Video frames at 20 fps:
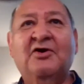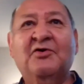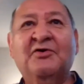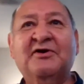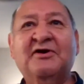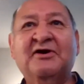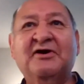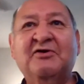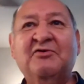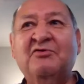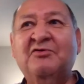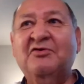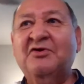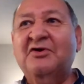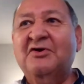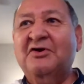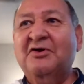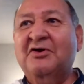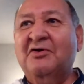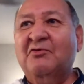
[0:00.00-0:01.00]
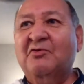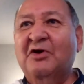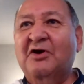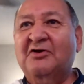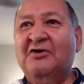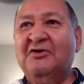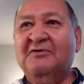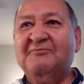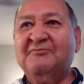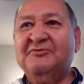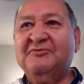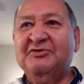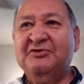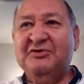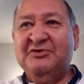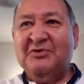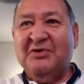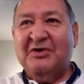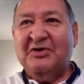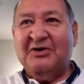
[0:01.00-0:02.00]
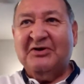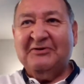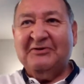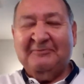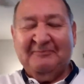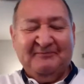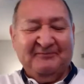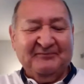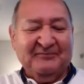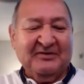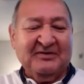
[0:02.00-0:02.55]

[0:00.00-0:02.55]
Okay, welcome to you all.